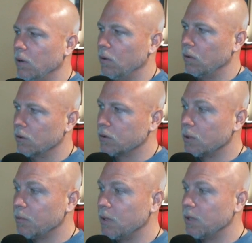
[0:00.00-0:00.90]
or
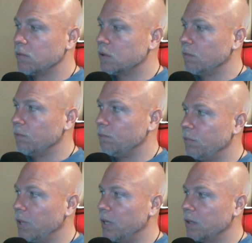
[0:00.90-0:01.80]
something, some
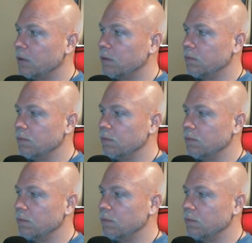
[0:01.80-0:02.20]
big